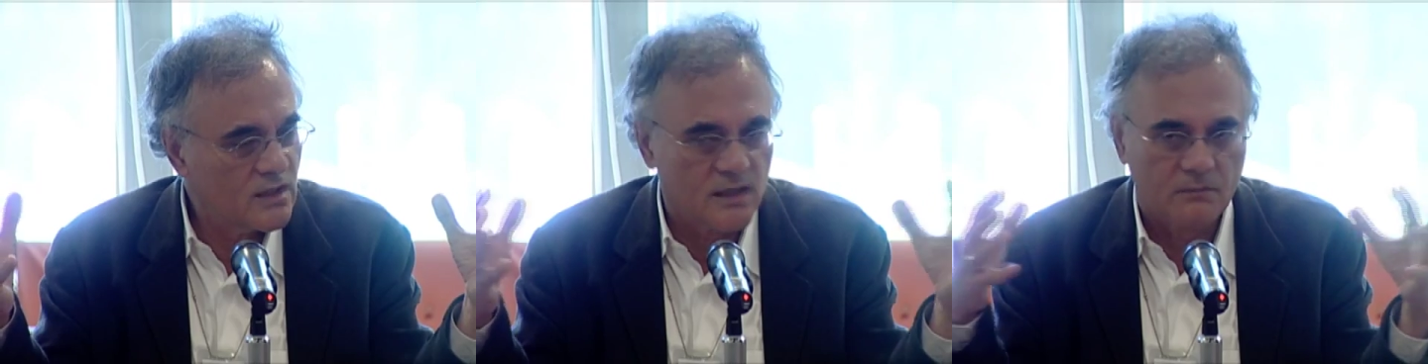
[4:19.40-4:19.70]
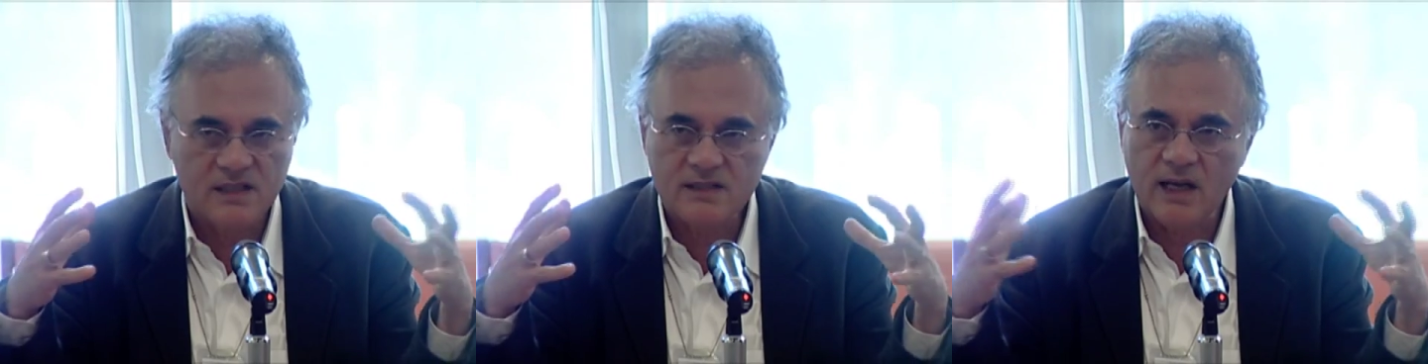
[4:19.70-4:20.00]
It's the
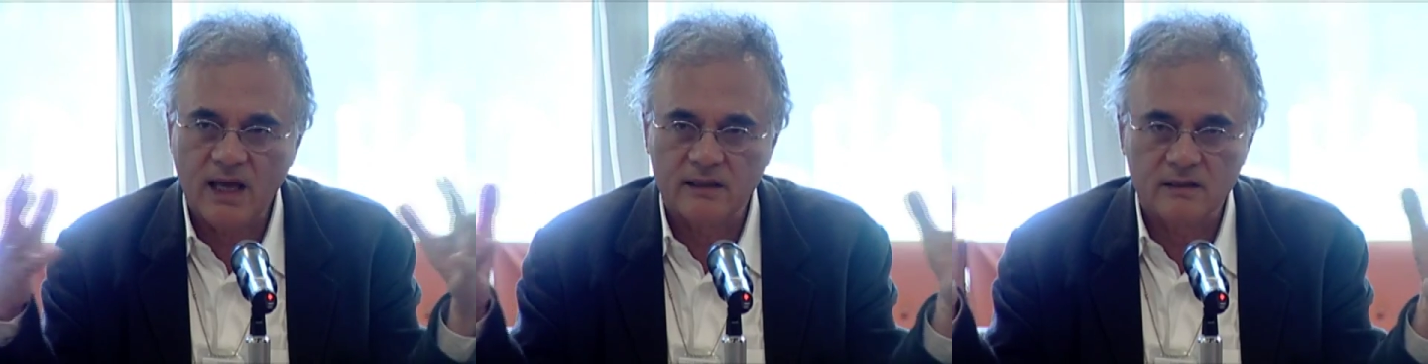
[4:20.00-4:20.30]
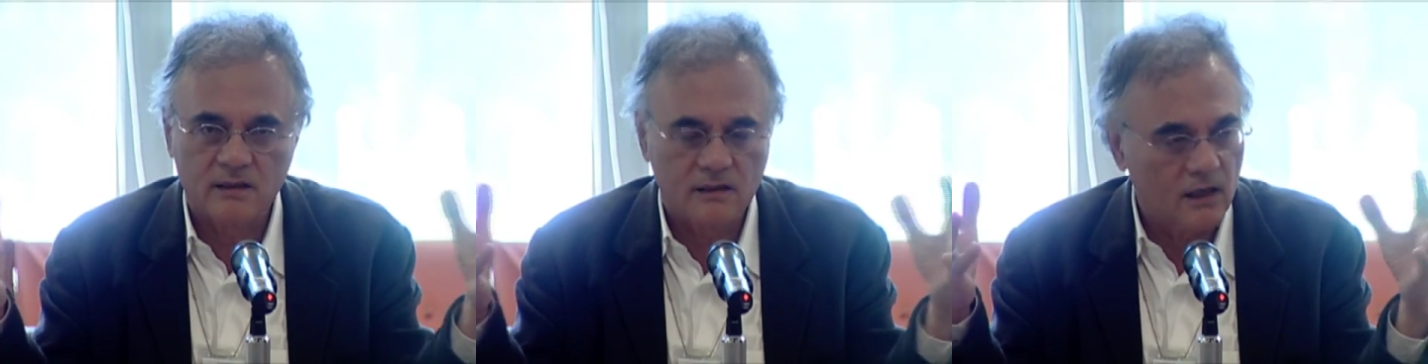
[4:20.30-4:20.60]
best land
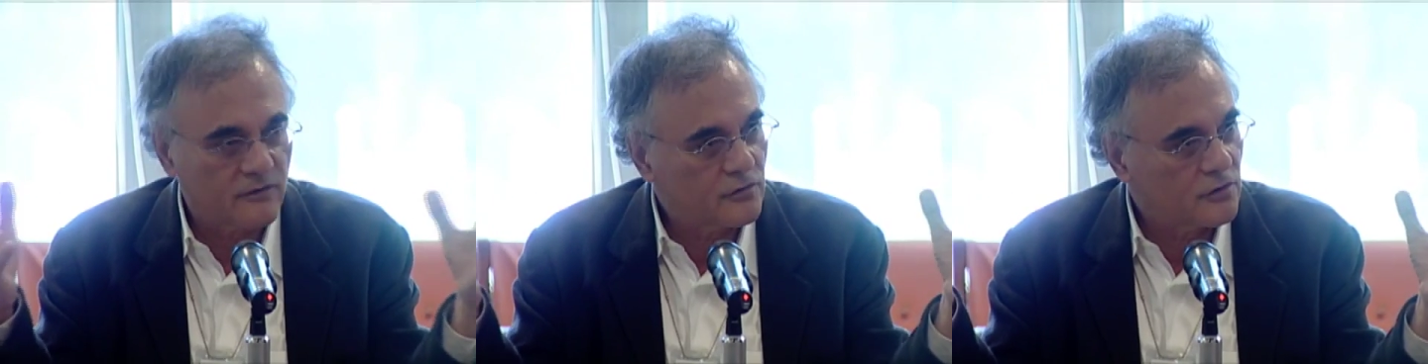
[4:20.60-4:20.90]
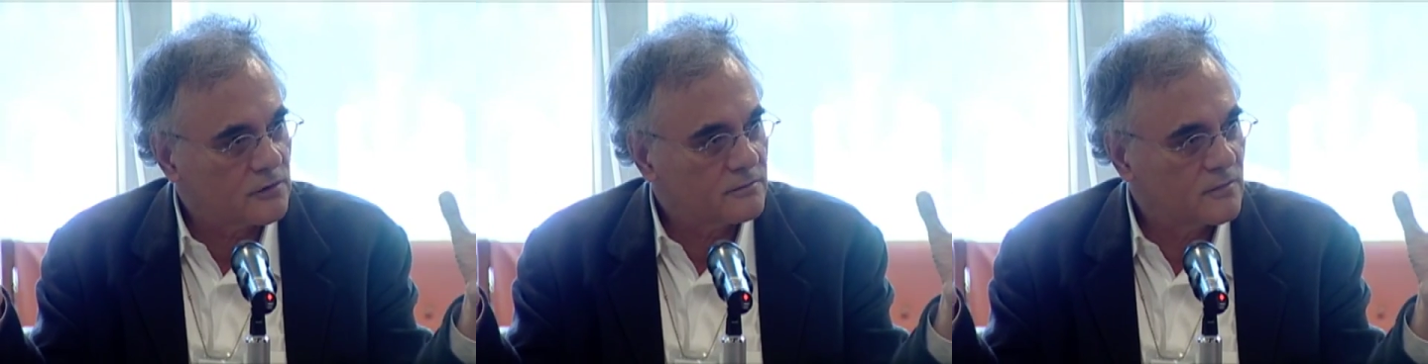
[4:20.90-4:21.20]
in Darfur.
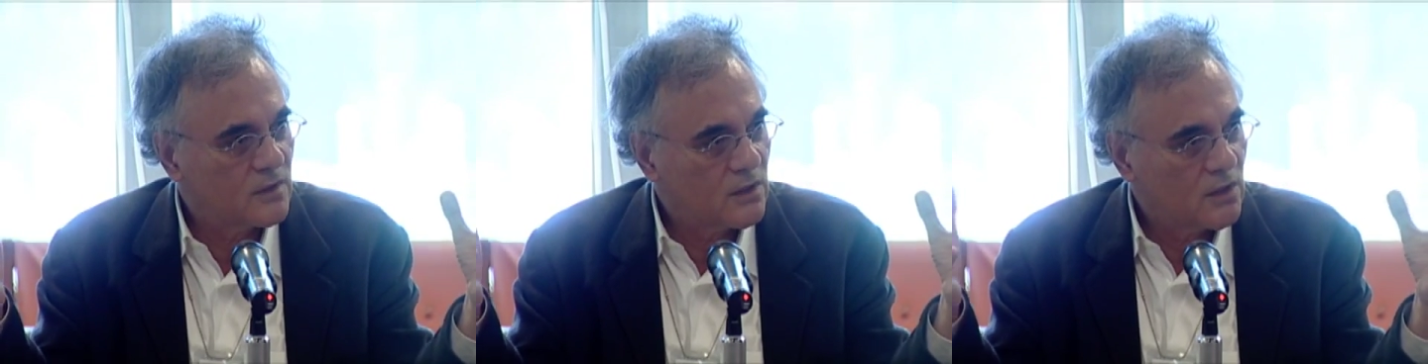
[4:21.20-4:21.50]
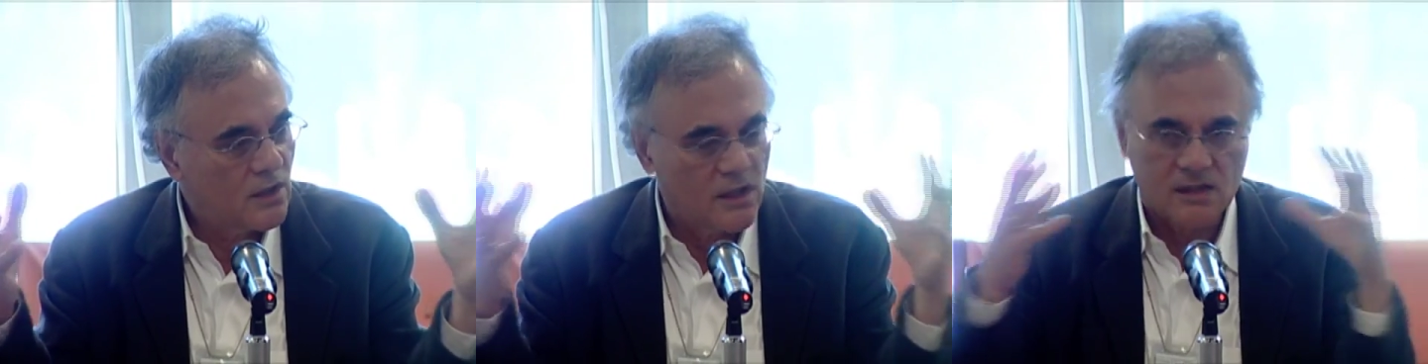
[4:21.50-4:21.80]

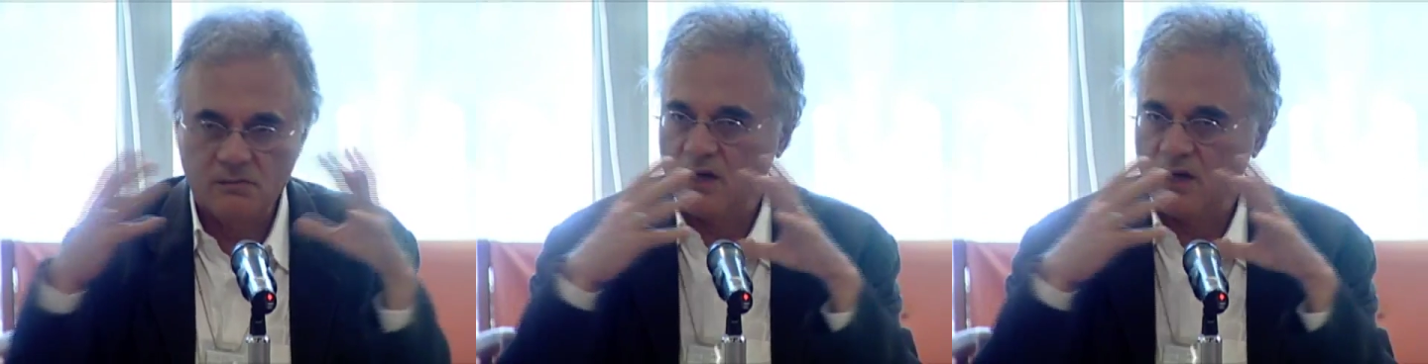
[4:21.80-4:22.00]
It's